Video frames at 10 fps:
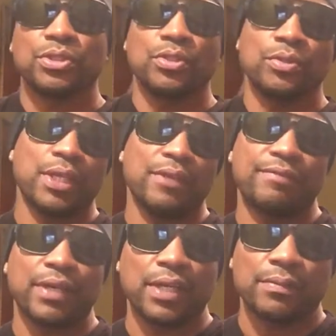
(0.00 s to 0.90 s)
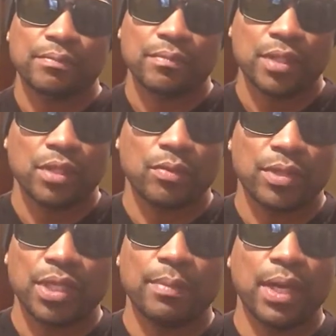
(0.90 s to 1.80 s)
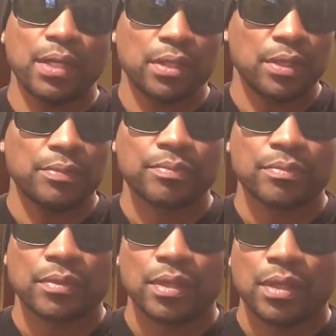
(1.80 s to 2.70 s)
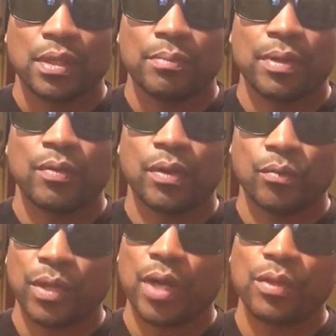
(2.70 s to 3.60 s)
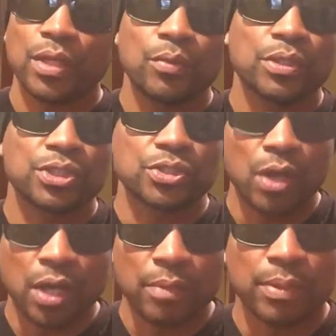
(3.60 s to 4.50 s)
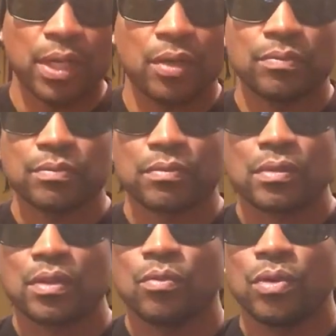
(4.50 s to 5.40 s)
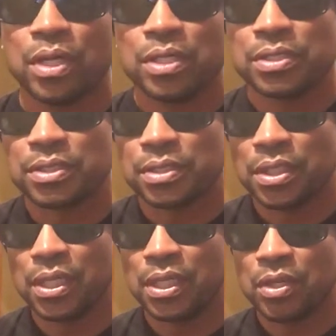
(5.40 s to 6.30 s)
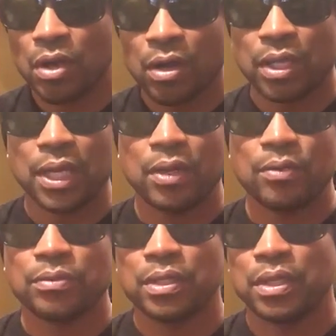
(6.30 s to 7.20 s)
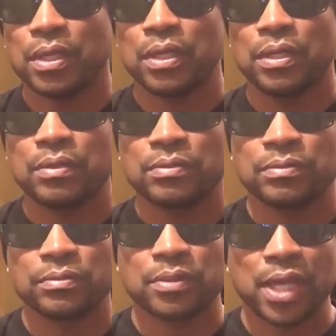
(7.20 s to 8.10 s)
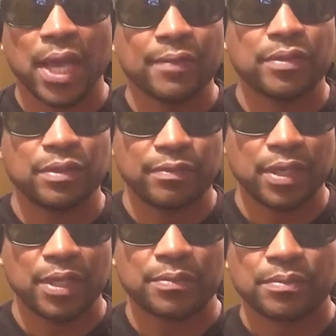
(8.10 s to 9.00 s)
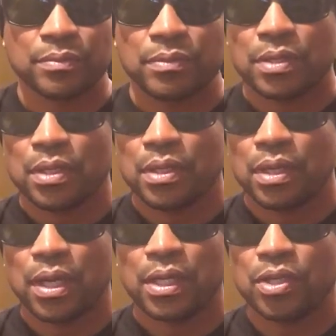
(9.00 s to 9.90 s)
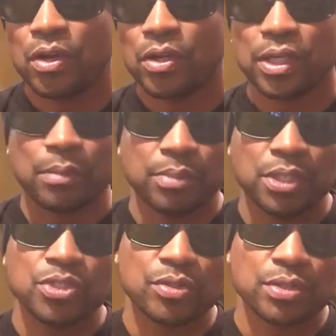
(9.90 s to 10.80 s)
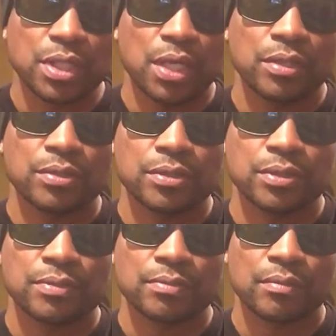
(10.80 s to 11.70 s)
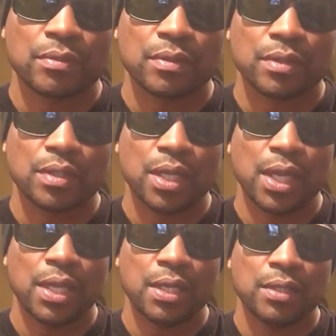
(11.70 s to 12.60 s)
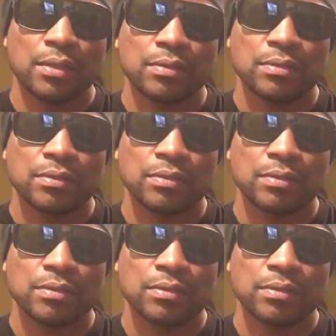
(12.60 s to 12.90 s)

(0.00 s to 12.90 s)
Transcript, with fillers: to do in that fight, you know, get him out of there. But what I really want to talk about was the call out uh, after the fight. Uh, he called out Billy Joe Saunders and